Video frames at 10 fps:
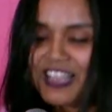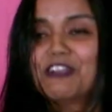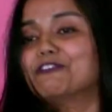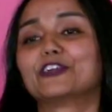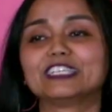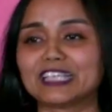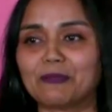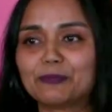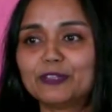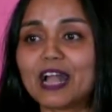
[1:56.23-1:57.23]
For
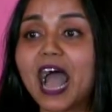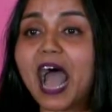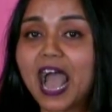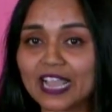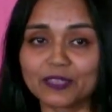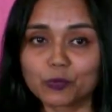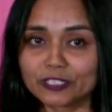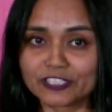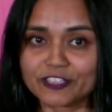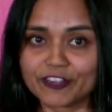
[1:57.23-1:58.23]
example, I
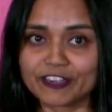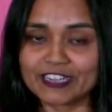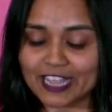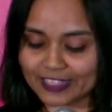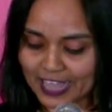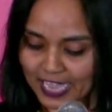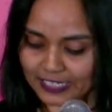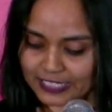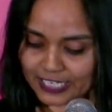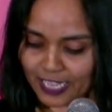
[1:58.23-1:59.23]
once learned
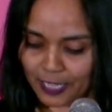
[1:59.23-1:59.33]
that